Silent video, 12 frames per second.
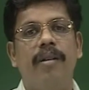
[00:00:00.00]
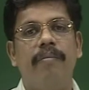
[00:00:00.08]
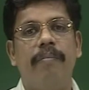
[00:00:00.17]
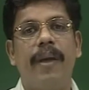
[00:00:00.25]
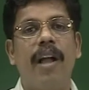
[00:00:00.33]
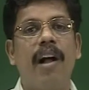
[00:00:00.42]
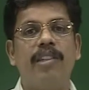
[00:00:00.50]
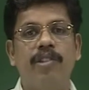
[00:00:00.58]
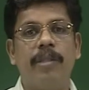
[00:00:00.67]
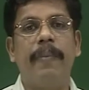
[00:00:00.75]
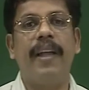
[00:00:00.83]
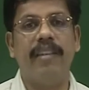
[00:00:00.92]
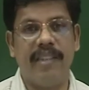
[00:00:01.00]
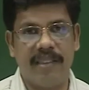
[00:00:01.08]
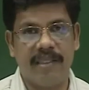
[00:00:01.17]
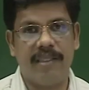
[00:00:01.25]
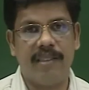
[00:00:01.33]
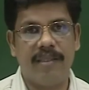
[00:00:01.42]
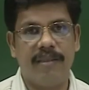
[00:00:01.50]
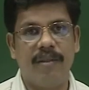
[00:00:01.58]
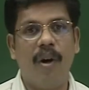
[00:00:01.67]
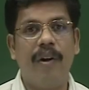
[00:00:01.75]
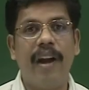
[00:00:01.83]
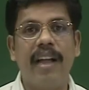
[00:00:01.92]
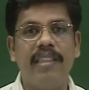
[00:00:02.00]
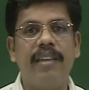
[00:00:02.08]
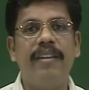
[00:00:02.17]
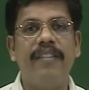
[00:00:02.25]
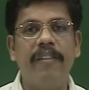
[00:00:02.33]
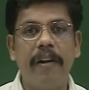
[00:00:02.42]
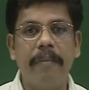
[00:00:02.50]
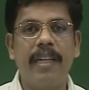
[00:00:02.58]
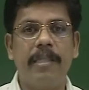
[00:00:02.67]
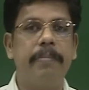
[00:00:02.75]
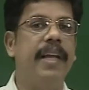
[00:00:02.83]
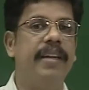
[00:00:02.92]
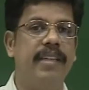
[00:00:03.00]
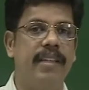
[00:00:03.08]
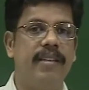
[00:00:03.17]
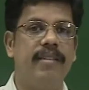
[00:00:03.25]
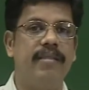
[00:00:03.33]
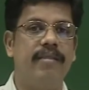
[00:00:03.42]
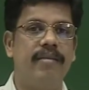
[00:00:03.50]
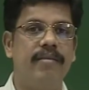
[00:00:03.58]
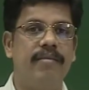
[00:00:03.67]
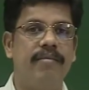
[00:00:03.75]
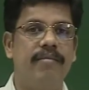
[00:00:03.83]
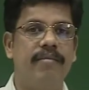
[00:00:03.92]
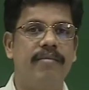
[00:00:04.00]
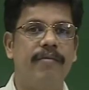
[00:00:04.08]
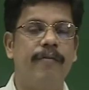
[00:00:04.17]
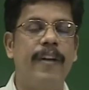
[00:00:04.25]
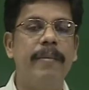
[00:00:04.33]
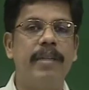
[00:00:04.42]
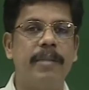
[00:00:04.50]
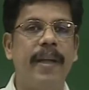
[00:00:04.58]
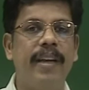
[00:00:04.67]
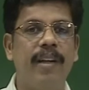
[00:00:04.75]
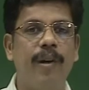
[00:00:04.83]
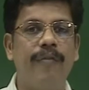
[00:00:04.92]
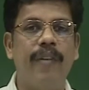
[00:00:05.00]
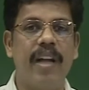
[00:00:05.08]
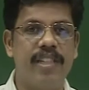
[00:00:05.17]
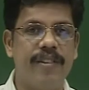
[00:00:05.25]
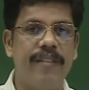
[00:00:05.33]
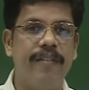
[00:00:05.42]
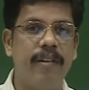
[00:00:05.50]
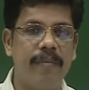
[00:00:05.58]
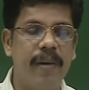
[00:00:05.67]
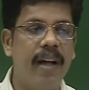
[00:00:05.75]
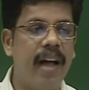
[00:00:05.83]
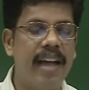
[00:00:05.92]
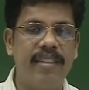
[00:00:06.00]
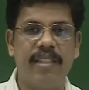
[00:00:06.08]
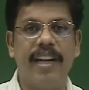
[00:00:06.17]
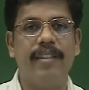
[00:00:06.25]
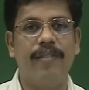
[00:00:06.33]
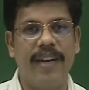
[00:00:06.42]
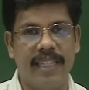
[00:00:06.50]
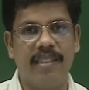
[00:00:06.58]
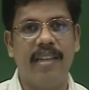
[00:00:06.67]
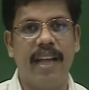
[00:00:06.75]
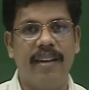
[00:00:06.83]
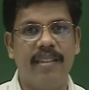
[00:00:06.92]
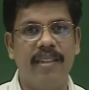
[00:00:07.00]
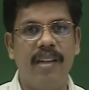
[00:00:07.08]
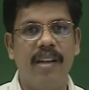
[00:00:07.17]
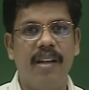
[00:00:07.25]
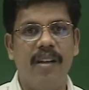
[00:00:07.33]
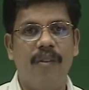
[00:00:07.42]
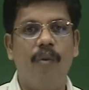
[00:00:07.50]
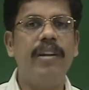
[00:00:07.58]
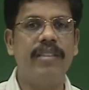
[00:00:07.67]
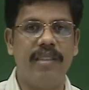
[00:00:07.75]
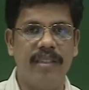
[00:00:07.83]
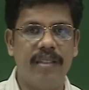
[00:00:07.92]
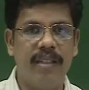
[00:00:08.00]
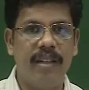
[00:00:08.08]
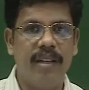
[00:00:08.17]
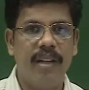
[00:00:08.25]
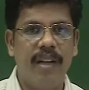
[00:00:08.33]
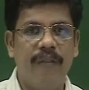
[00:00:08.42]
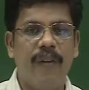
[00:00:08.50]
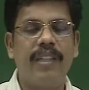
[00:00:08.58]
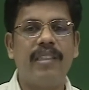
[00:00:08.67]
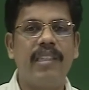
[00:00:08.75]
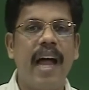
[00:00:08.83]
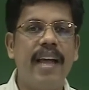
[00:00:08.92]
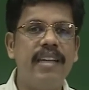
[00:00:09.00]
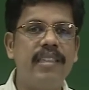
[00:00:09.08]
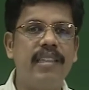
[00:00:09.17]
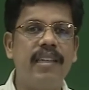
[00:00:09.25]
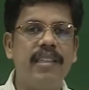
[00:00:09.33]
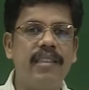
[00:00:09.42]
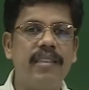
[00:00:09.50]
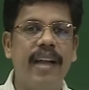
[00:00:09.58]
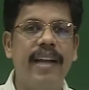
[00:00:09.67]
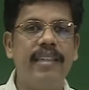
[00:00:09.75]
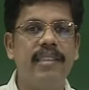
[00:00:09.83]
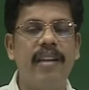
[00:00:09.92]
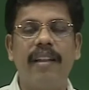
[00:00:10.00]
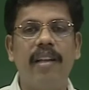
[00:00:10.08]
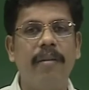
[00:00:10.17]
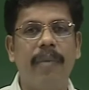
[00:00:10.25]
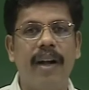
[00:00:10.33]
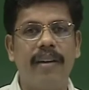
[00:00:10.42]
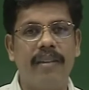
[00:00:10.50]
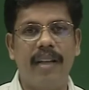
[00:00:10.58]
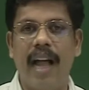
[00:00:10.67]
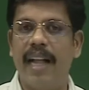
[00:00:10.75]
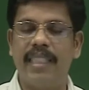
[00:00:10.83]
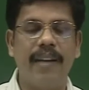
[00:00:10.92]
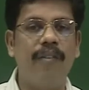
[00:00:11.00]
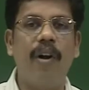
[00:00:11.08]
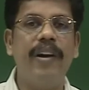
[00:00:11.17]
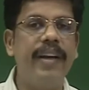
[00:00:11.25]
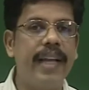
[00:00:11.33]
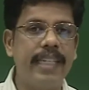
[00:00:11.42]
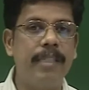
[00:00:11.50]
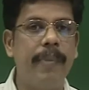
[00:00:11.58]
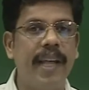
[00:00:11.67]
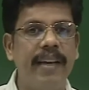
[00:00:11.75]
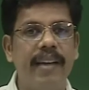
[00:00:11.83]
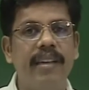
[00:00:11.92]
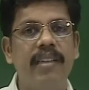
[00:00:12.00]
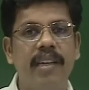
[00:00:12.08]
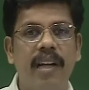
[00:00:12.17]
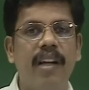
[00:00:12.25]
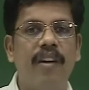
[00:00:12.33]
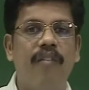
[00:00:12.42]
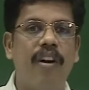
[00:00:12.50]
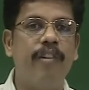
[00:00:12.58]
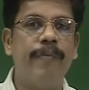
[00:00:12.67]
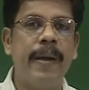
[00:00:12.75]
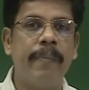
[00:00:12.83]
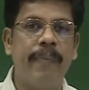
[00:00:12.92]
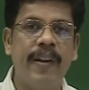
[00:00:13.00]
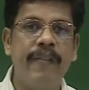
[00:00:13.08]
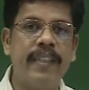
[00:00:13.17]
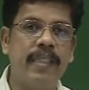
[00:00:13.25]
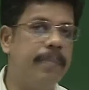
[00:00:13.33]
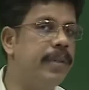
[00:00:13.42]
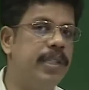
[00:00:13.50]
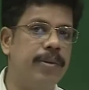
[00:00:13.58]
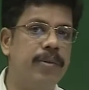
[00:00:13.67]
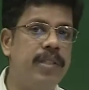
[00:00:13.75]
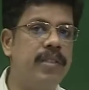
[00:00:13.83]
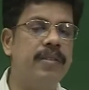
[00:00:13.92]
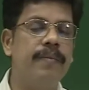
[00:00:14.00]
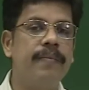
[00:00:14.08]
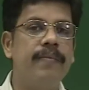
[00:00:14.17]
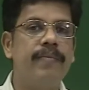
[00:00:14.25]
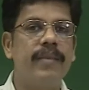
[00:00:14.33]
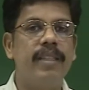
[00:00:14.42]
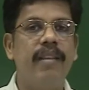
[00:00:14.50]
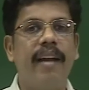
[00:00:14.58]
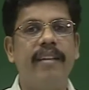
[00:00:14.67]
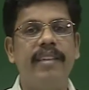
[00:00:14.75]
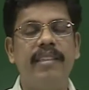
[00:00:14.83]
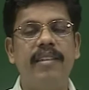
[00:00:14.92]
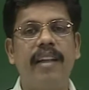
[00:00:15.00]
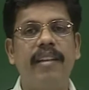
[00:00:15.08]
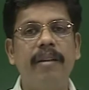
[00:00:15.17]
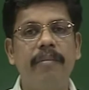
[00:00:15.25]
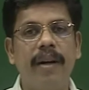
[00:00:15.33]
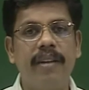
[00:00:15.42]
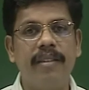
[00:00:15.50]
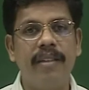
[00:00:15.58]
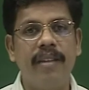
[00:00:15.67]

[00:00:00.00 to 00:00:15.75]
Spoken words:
Picasso's paintings or Raja Ravivarma's painting, famous painting of Raja Ravivarma, I try to understand. What is it? For the sciences, it is nothing but, as I have already explained in one of my previous episodes, that it is nothing but